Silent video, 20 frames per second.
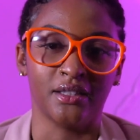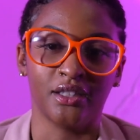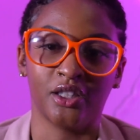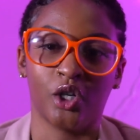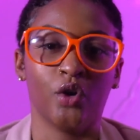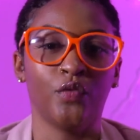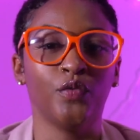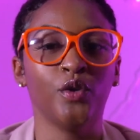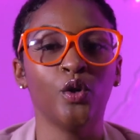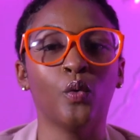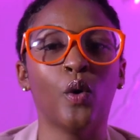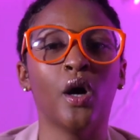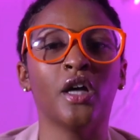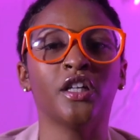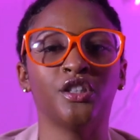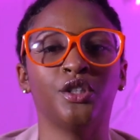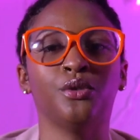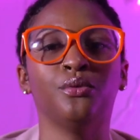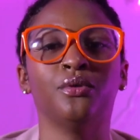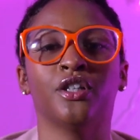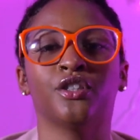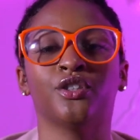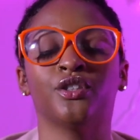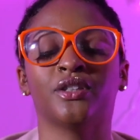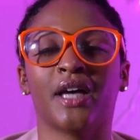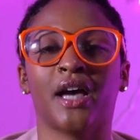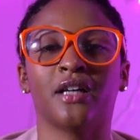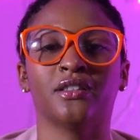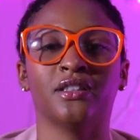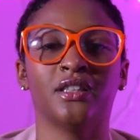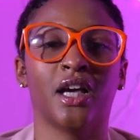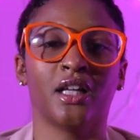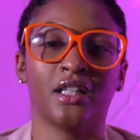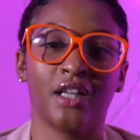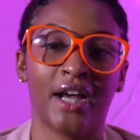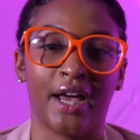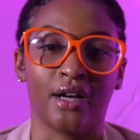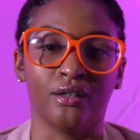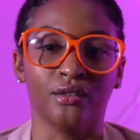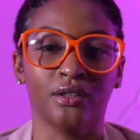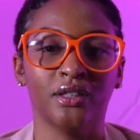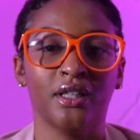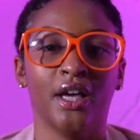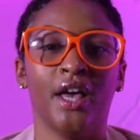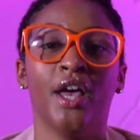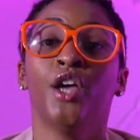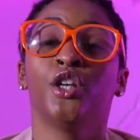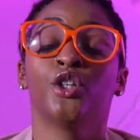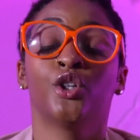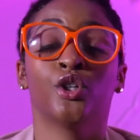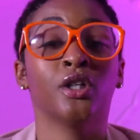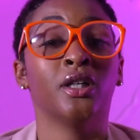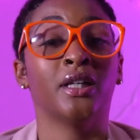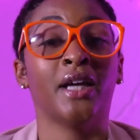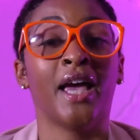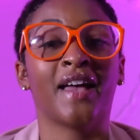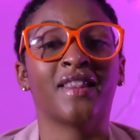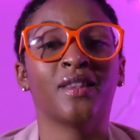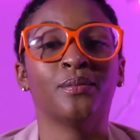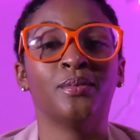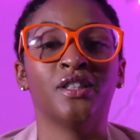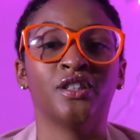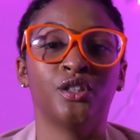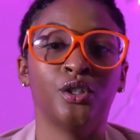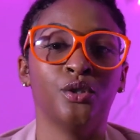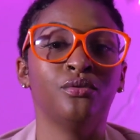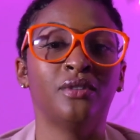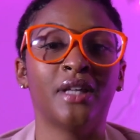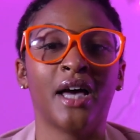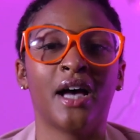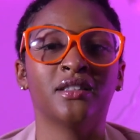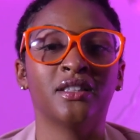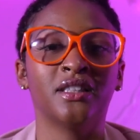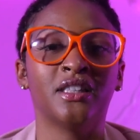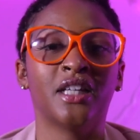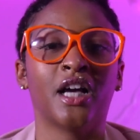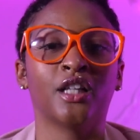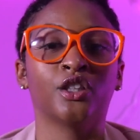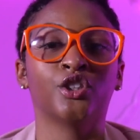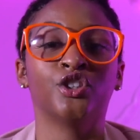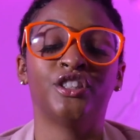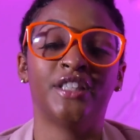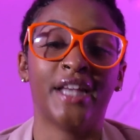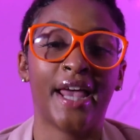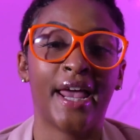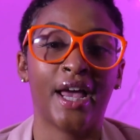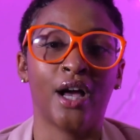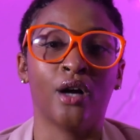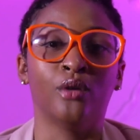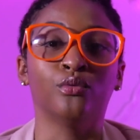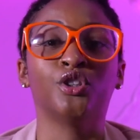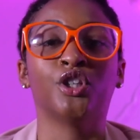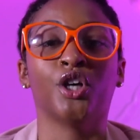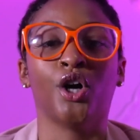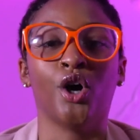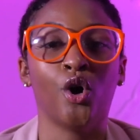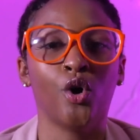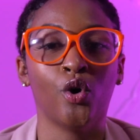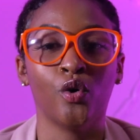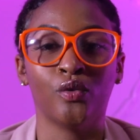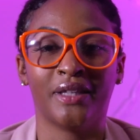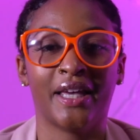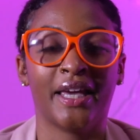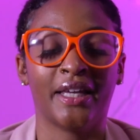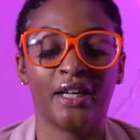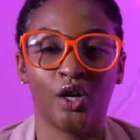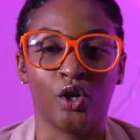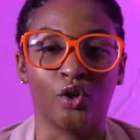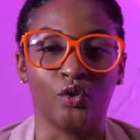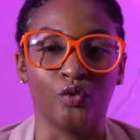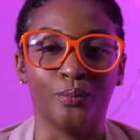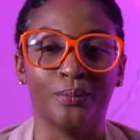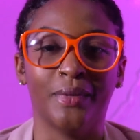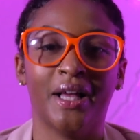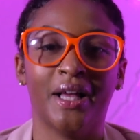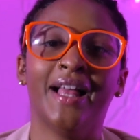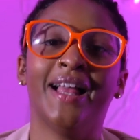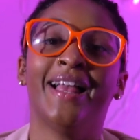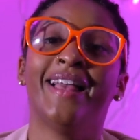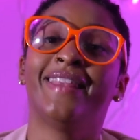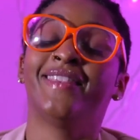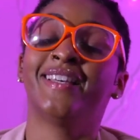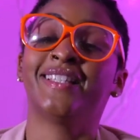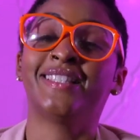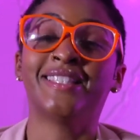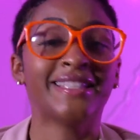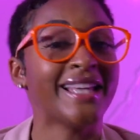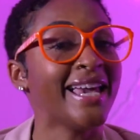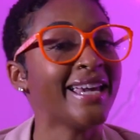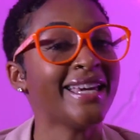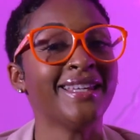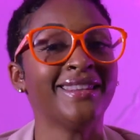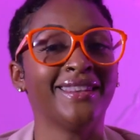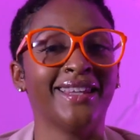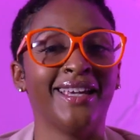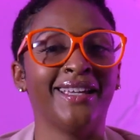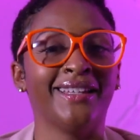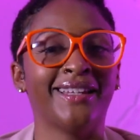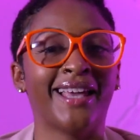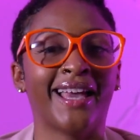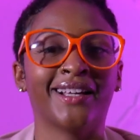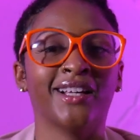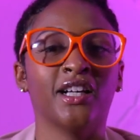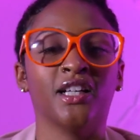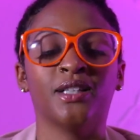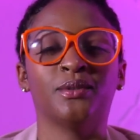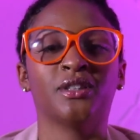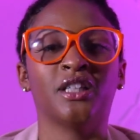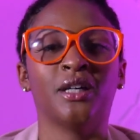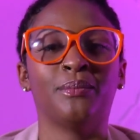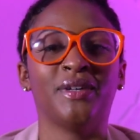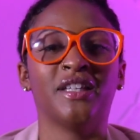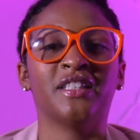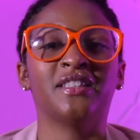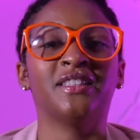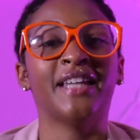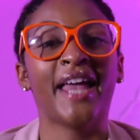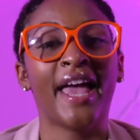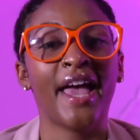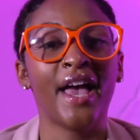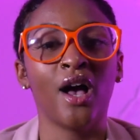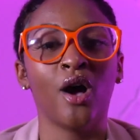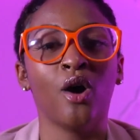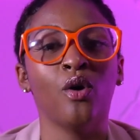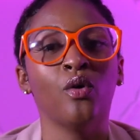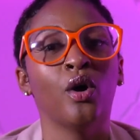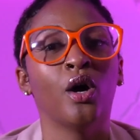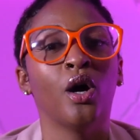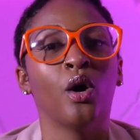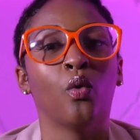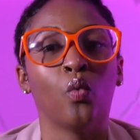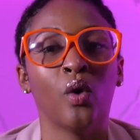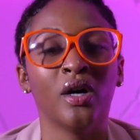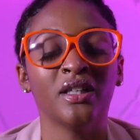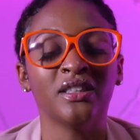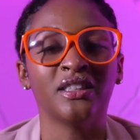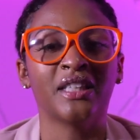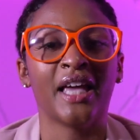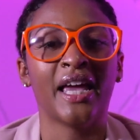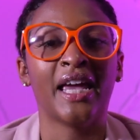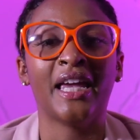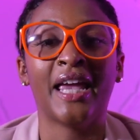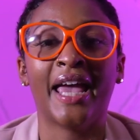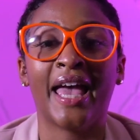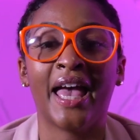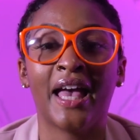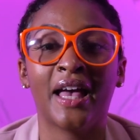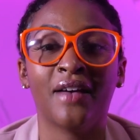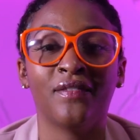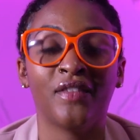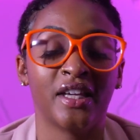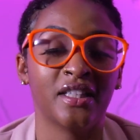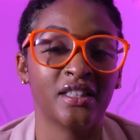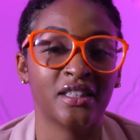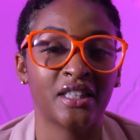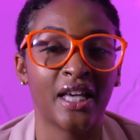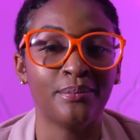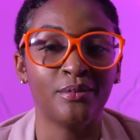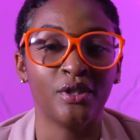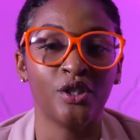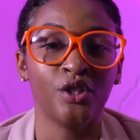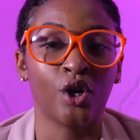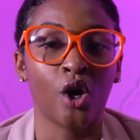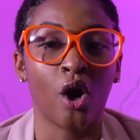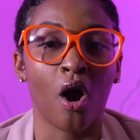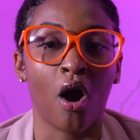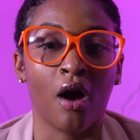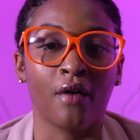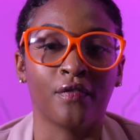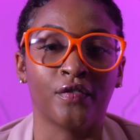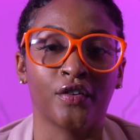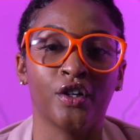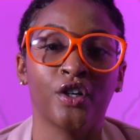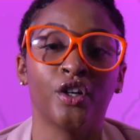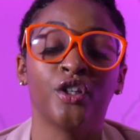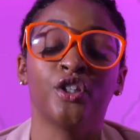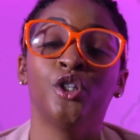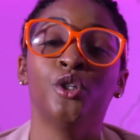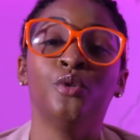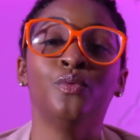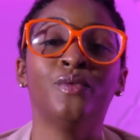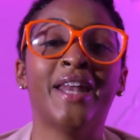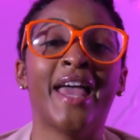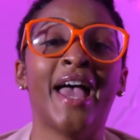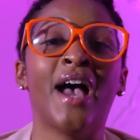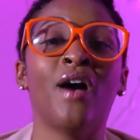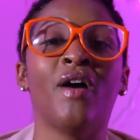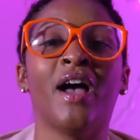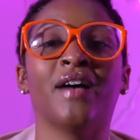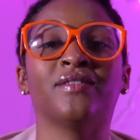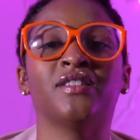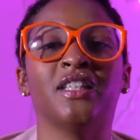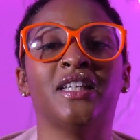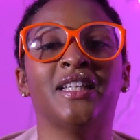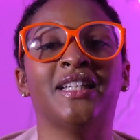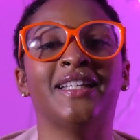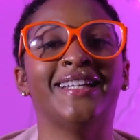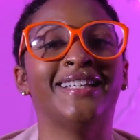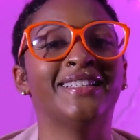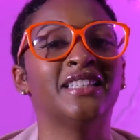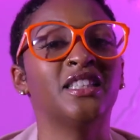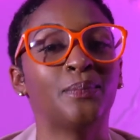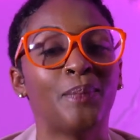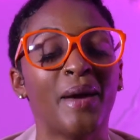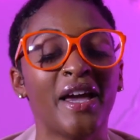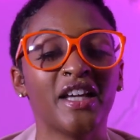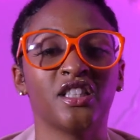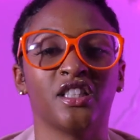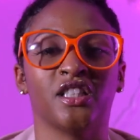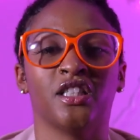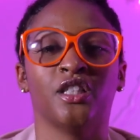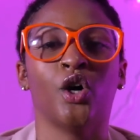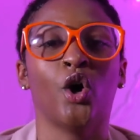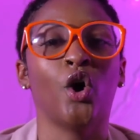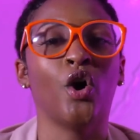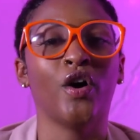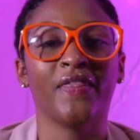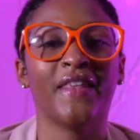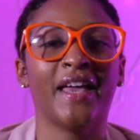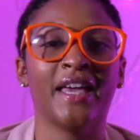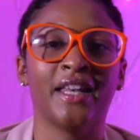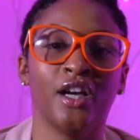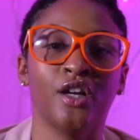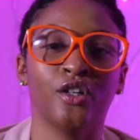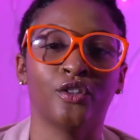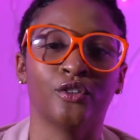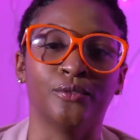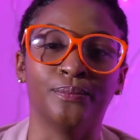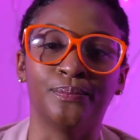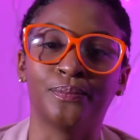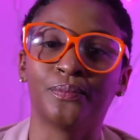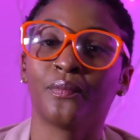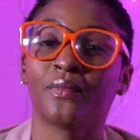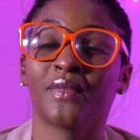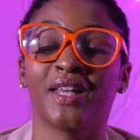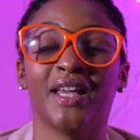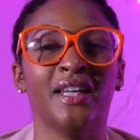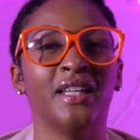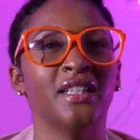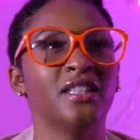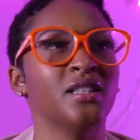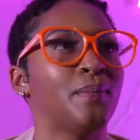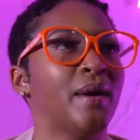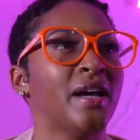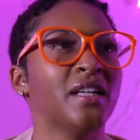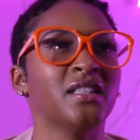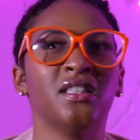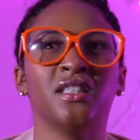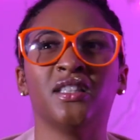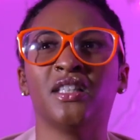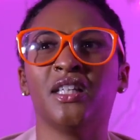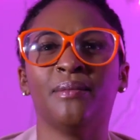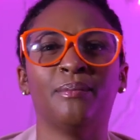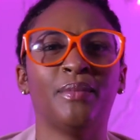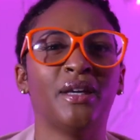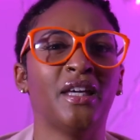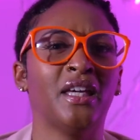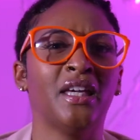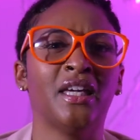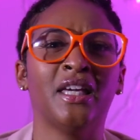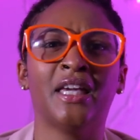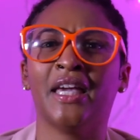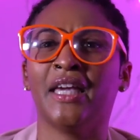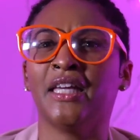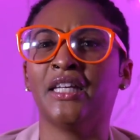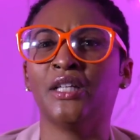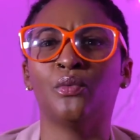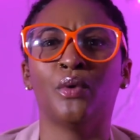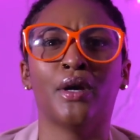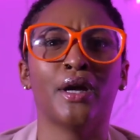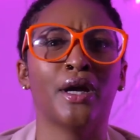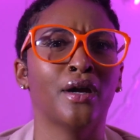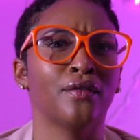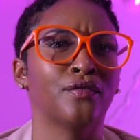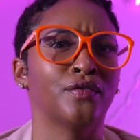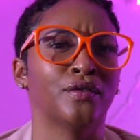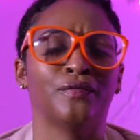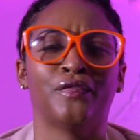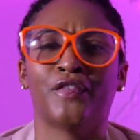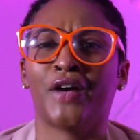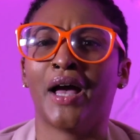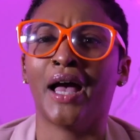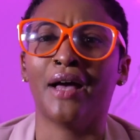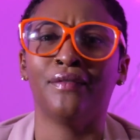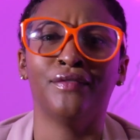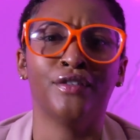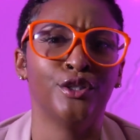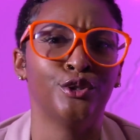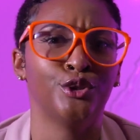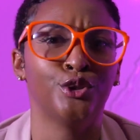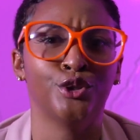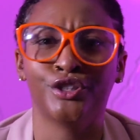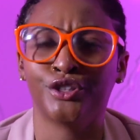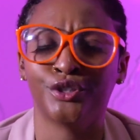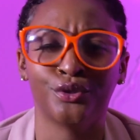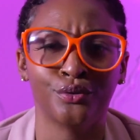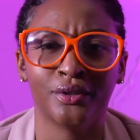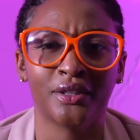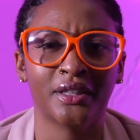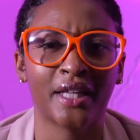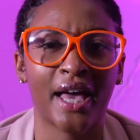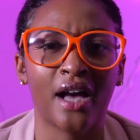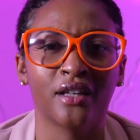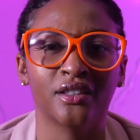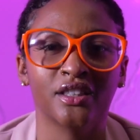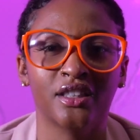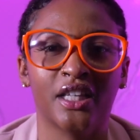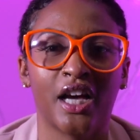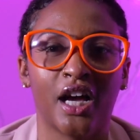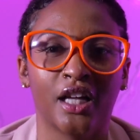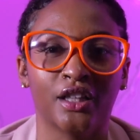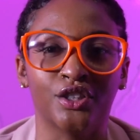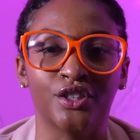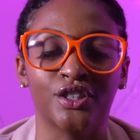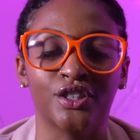So if you want a $200,000 house, you're going to have to put $2,000 down to hold that home. The second thing that comes up is now, once they have accepted your offer, you now have to get an inspection on that home. An inspection can be anywhere from $500 to $1,000.